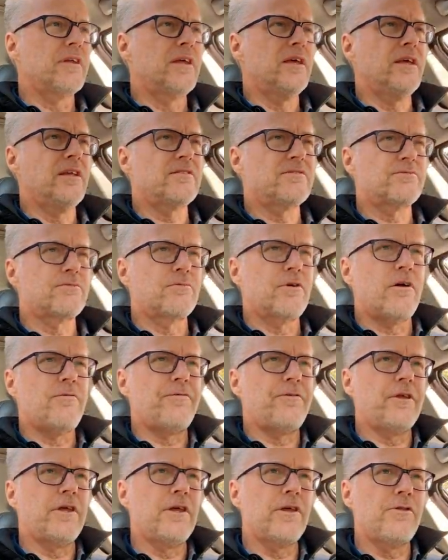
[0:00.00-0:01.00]
it's
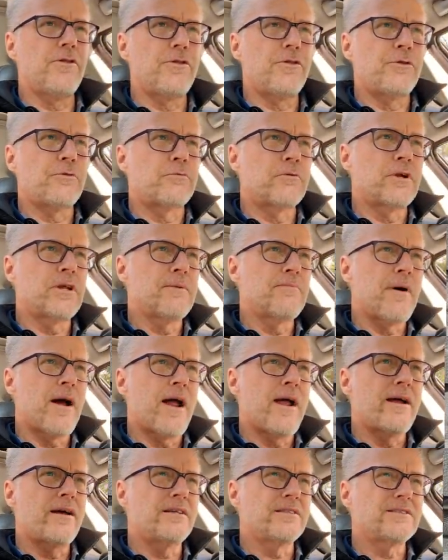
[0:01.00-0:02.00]
roughly 3
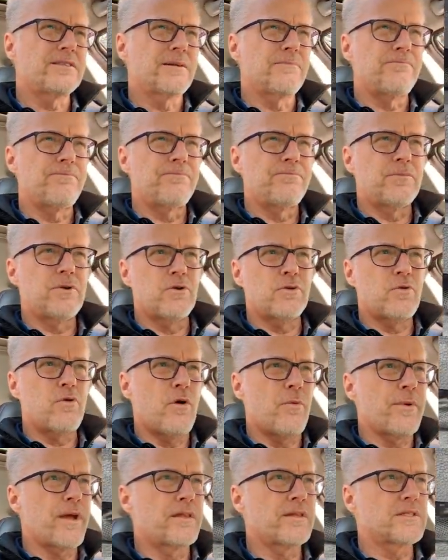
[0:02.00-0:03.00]
miles, and don't
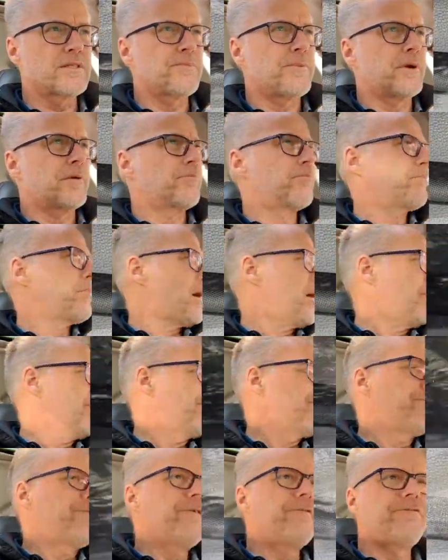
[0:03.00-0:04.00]
quote me on this, but about
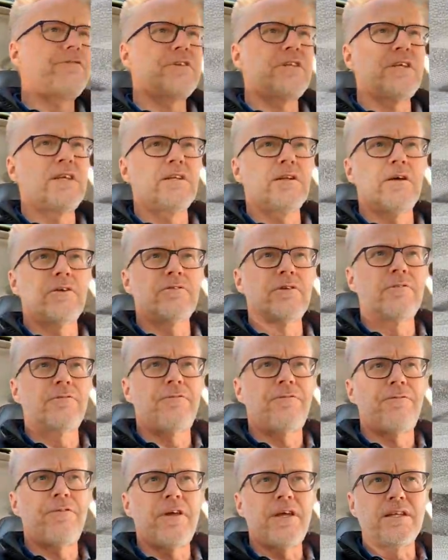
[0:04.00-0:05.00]
1,500
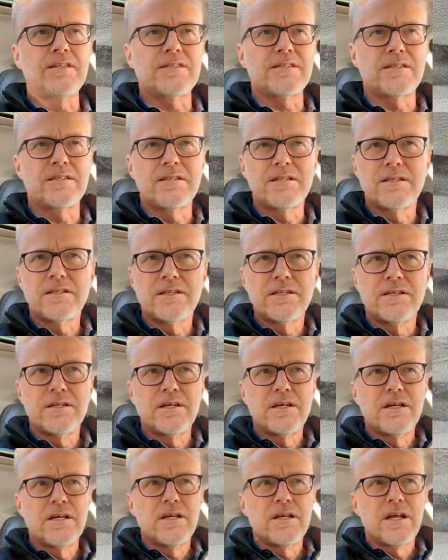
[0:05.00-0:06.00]
feet.
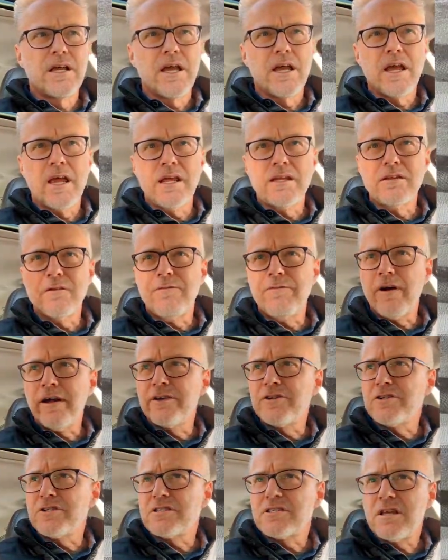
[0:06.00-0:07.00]
And you
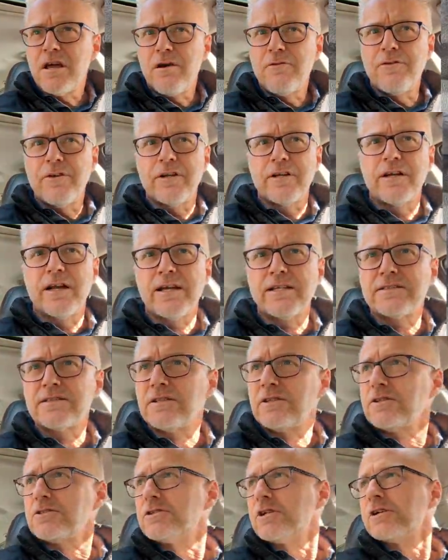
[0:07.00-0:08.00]
find yourself at a nice
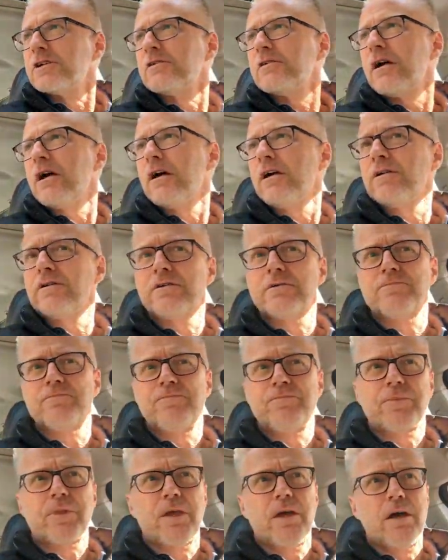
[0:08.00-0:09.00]
little turnaround.
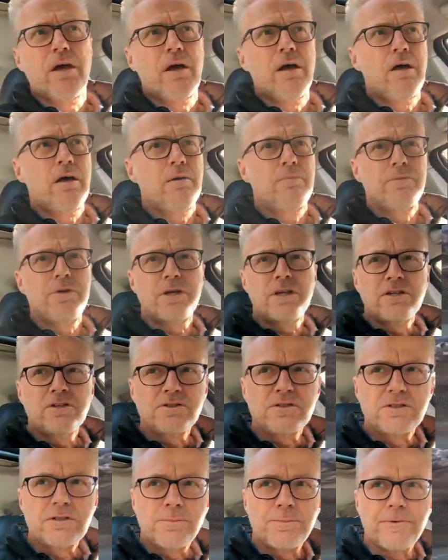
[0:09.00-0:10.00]
You can do
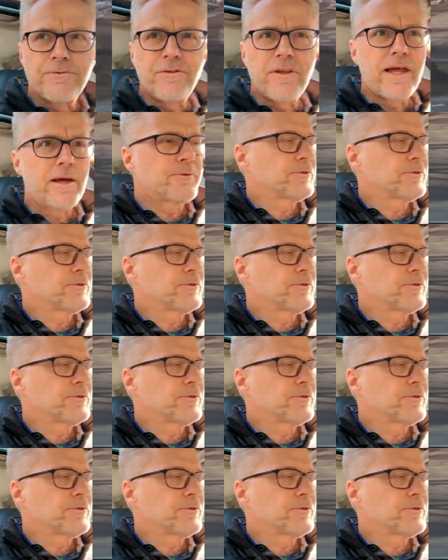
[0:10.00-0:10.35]
Super Flag,